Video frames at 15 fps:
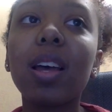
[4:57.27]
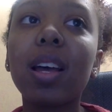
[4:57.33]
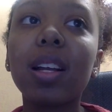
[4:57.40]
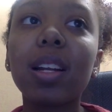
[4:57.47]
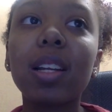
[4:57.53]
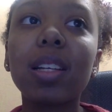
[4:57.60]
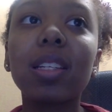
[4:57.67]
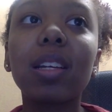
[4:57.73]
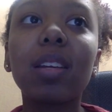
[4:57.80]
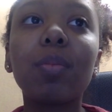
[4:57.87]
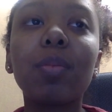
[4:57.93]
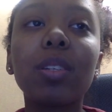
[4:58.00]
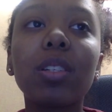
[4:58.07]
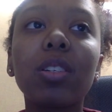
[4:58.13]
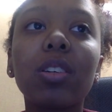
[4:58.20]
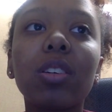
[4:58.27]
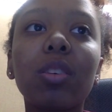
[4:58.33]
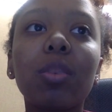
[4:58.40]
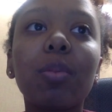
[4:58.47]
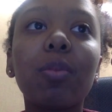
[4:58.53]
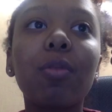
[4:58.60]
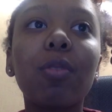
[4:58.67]
act as an administrator,
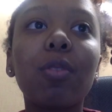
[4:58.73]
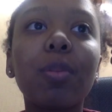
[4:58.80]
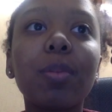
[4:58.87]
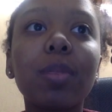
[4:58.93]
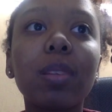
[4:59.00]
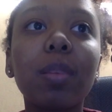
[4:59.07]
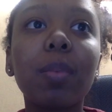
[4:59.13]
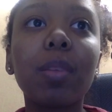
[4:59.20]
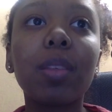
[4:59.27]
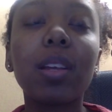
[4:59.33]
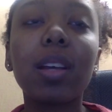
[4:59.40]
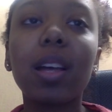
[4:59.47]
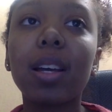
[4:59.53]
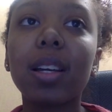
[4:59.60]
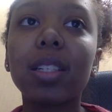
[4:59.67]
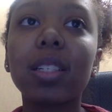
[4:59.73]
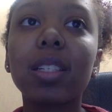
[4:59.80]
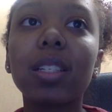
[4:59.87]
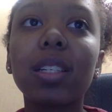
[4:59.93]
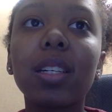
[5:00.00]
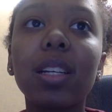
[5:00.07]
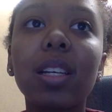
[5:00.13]
or perform some other
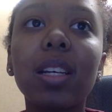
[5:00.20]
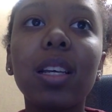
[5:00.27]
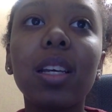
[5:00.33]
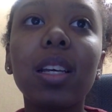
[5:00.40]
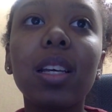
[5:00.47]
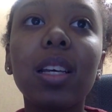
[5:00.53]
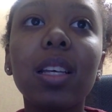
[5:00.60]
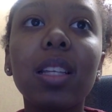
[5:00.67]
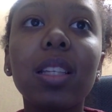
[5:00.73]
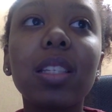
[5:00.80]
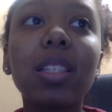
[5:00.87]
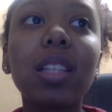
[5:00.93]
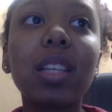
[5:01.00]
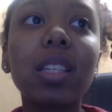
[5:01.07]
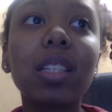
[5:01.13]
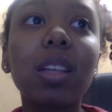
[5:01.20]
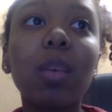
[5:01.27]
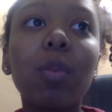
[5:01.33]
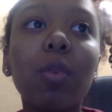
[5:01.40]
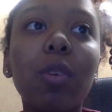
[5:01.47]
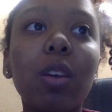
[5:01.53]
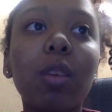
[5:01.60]
action. The
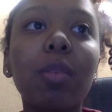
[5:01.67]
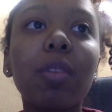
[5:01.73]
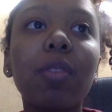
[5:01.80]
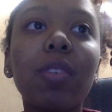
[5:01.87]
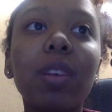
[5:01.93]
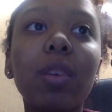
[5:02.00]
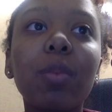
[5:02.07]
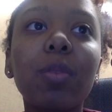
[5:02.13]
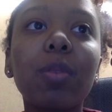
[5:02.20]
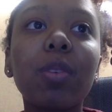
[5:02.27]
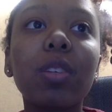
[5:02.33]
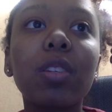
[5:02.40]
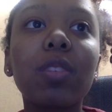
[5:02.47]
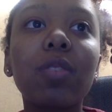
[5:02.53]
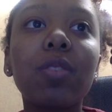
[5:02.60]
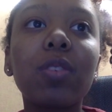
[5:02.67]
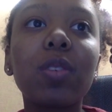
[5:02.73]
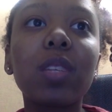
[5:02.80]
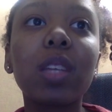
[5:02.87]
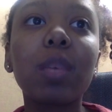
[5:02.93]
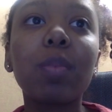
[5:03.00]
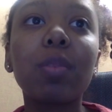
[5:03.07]
Stuxnet worm and the flame worm are just a few
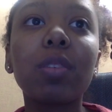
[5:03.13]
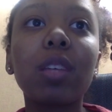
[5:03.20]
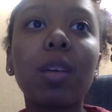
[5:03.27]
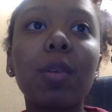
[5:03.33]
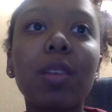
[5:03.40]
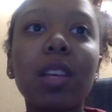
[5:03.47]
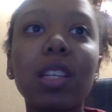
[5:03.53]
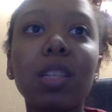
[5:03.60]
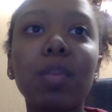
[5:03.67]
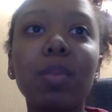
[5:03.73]
examples of cyber attacks